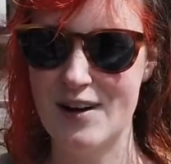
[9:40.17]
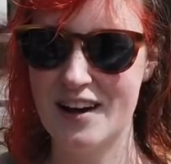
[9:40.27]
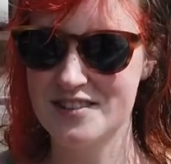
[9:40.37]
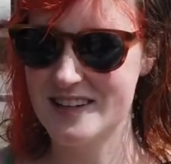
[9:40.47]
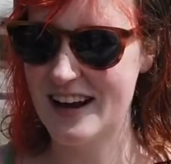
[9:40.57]
him
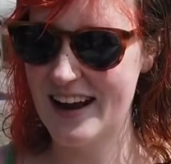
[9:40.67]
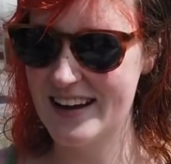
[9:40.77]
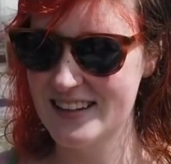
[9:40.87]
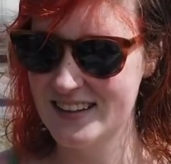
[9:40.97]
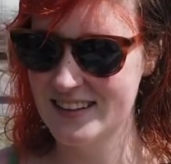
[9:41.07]
out
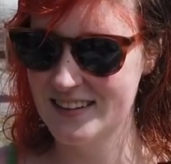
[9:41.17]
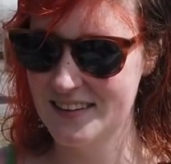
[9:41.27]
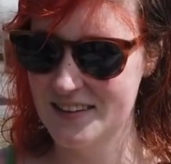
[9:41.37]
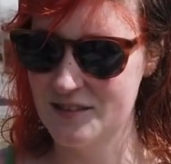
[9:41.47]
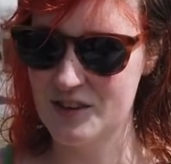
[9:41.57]
today.
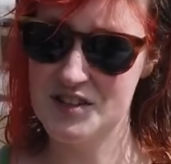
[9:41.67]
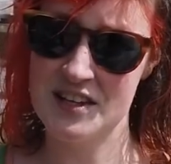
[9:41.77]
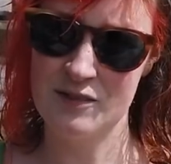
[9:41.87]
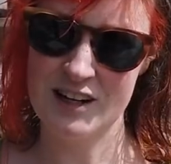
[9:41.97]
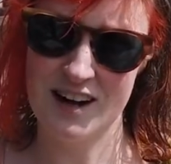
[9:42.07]
First
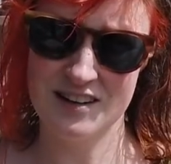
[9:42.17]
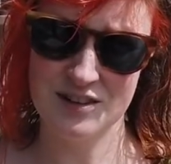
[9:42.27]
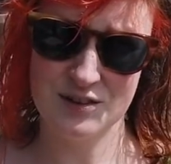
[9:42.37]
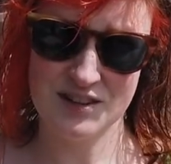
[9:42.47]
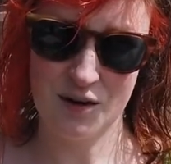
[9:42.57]
thing we gotta
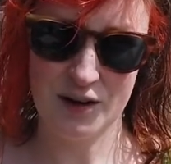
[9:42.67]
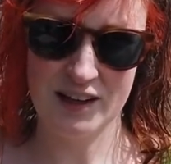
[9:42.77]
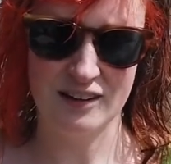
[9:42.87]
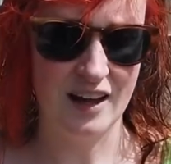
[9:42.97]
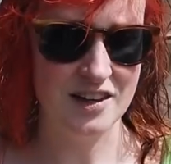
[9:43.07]
do is go
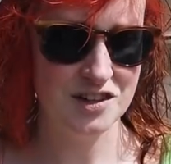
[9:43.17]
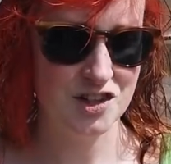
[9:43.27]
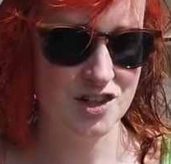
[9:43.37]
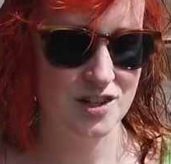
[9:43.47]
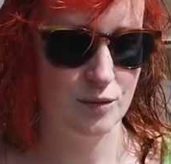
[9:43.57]
get
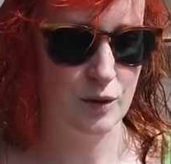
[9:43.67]
lunch.